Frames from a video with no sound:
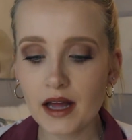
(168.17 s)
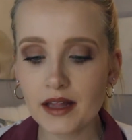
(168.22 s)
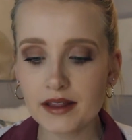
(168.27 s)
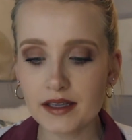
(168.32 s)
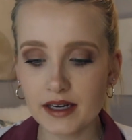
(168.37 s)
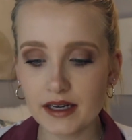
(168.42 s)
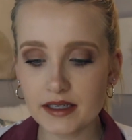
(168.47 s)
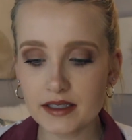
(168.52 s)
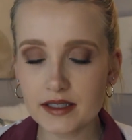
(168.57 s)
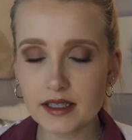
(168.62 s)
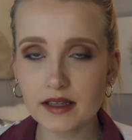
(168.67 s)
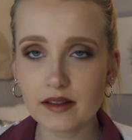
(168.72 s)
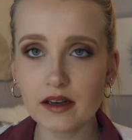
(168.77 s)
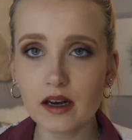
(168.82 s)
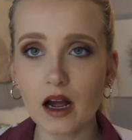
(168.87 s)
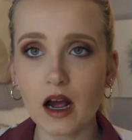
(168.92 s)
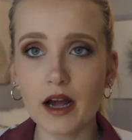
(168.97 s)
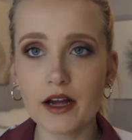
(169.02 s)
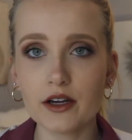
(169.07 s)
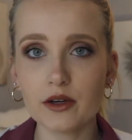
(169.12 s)
The next thing
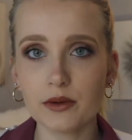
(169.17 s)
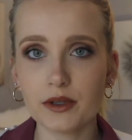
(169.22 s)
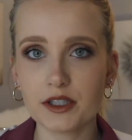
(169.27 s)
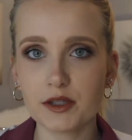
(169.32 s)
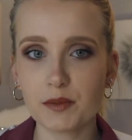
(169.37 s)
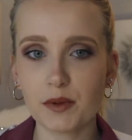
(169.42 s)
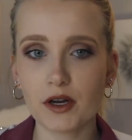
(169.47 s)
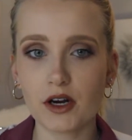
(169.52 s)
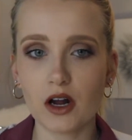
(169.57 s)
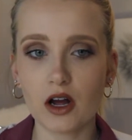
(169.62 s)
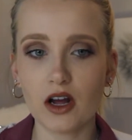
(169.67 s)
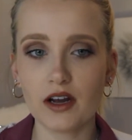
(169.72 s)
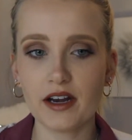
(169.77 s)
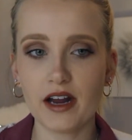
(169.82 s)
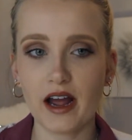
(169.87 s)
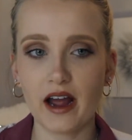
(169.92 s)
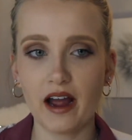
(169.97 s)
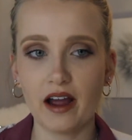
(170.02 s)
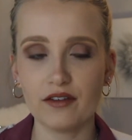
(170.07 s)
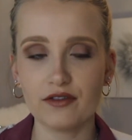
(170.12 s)
that I always put on
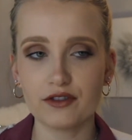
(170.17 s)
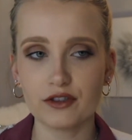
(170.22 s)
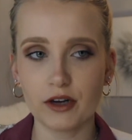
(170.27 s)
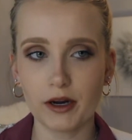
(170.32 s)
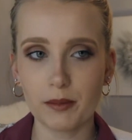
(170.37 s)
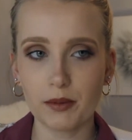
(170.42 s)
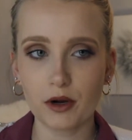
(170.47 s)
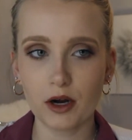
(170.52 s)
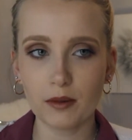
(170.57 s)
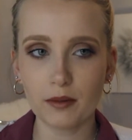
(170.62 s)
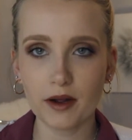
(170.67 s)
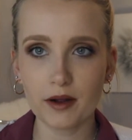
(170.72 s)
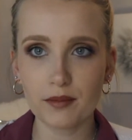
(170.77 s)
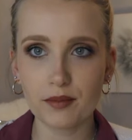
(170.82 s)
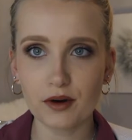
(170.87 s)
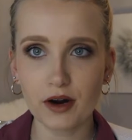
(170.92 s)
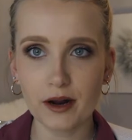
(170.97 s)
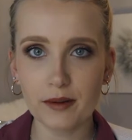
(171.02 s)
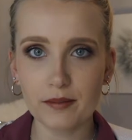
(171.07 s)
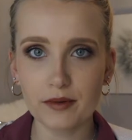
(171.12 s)
after I put on my
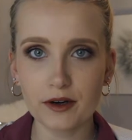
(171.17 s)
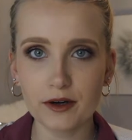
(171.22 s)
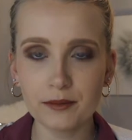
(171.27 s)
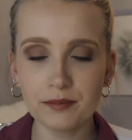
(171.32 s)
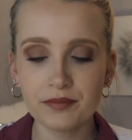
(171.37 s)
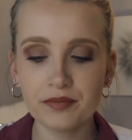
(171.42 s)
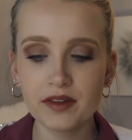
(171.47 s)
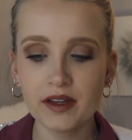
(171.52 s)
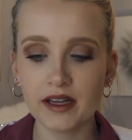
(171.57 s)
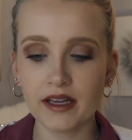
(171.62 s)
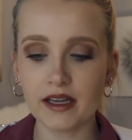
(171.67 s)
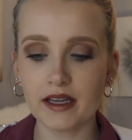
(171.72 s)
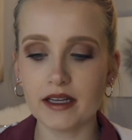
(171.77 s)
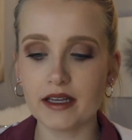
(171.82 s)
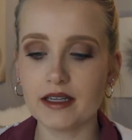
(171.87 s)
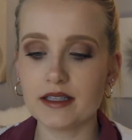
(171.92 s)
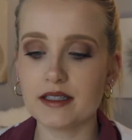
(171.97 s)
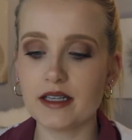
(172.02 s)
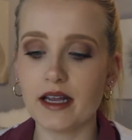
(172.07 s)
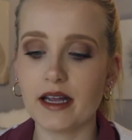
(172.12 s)
primer
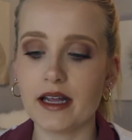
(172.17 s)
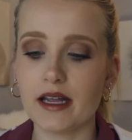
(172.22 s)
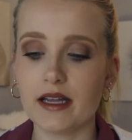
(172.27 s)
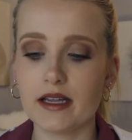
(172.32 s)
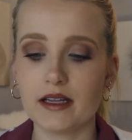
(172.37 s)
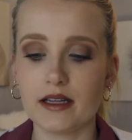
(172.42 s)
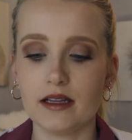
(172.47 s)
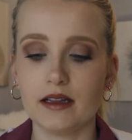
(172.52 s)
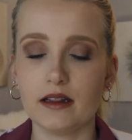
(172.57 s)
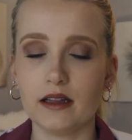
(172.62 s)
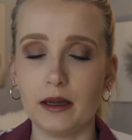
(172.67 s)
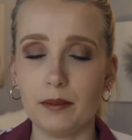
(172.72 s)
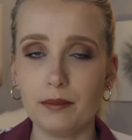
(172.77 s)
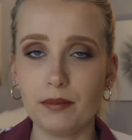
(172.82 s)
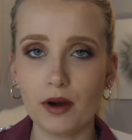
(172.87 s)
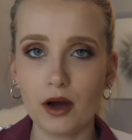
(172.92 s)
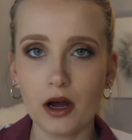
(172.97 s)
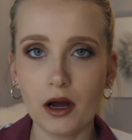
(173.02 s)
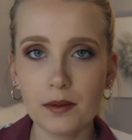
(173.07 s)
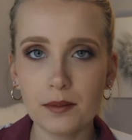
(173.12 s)
is a lip
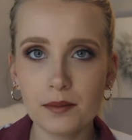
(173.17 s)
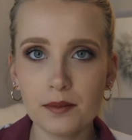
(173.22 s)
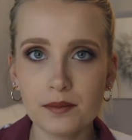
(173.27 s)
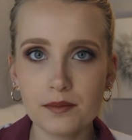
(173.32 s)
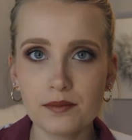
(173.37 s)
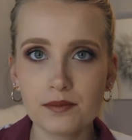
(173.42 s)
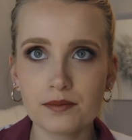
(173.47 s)
balm.